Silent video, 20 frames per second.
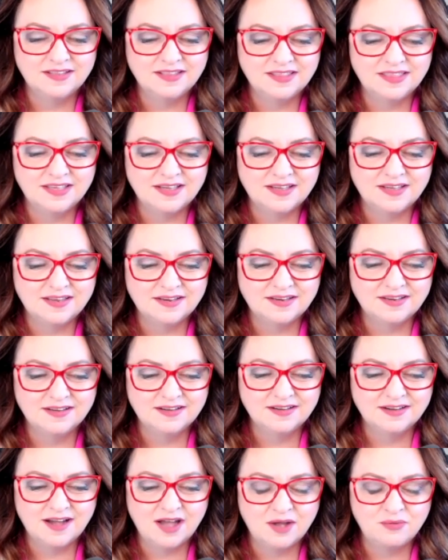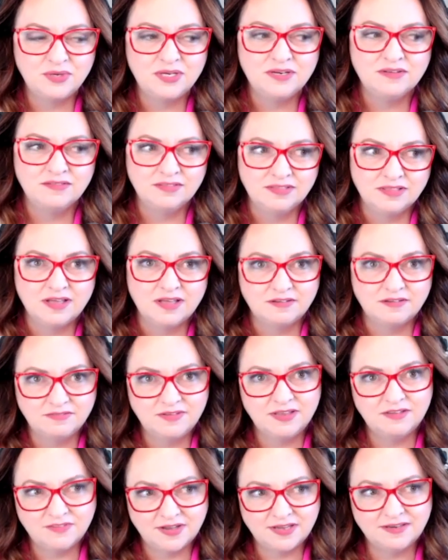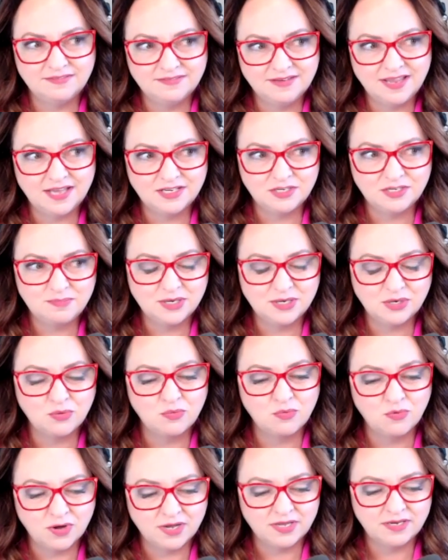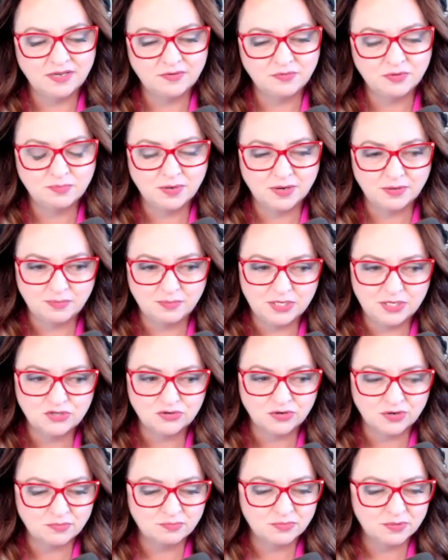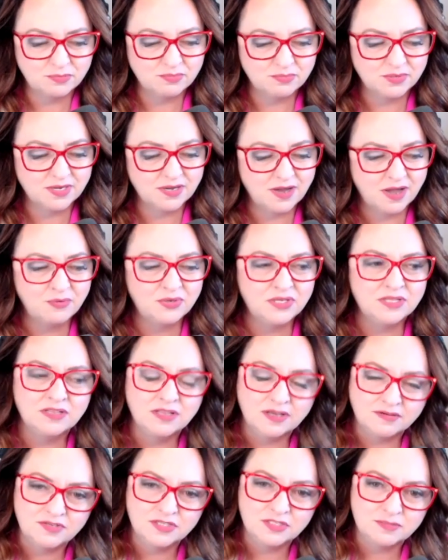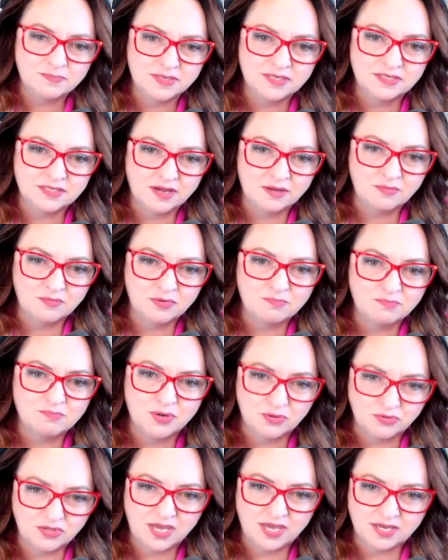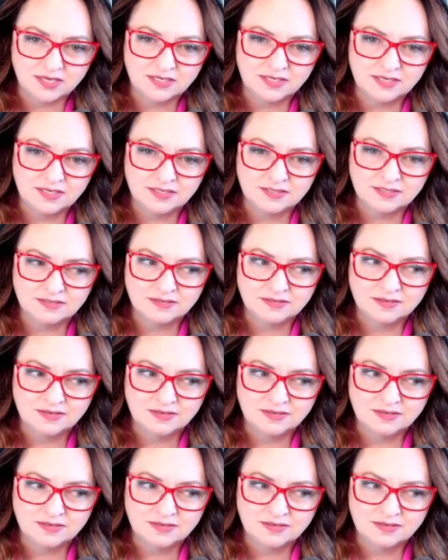that I would love, if I had to pick one, it would probably be Trump, but I would love to spend time with both candidates